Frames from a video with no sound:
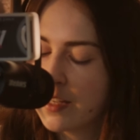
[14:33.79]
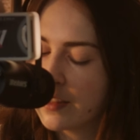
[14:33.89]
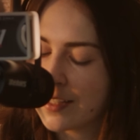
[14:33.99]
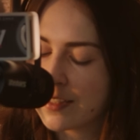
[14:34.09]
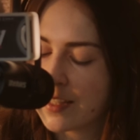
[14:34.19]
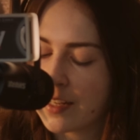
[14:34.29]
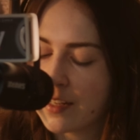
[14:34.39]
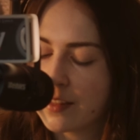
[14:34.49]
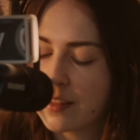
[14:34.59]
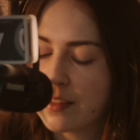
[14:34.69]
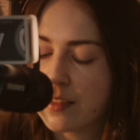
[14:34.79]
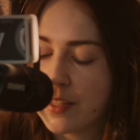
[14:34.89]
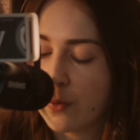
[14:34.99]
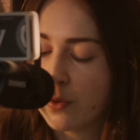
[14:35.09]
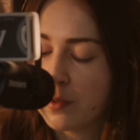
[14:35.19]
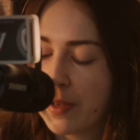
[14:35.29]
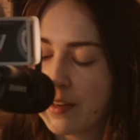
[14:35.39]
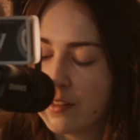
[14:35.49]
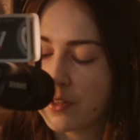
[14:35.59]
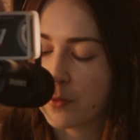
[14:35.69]
they said, "The old
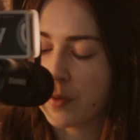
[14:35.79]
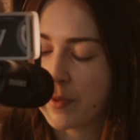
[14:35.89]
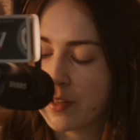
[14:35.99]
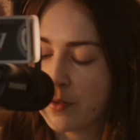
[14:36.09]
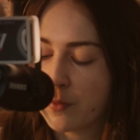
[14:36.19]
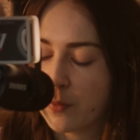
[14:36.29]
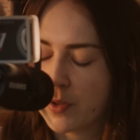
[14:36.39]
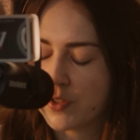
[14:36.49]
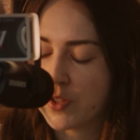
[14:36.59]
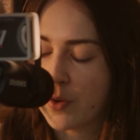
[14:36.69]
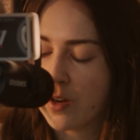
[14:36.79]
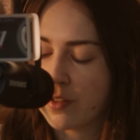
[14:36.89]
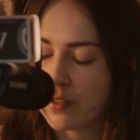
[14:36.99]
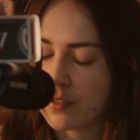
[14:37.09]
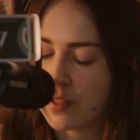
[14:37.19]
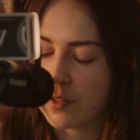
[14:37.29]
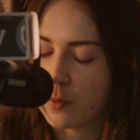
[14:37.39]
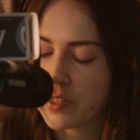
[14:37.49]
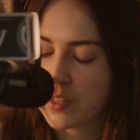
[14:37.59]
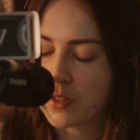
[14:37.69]
peddler woman was no other than the
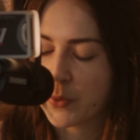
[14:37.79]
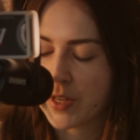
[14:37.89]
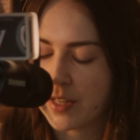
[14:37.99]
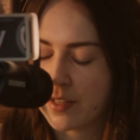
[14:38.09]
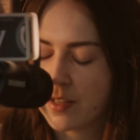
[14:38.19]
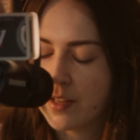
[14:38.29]
wicked queen.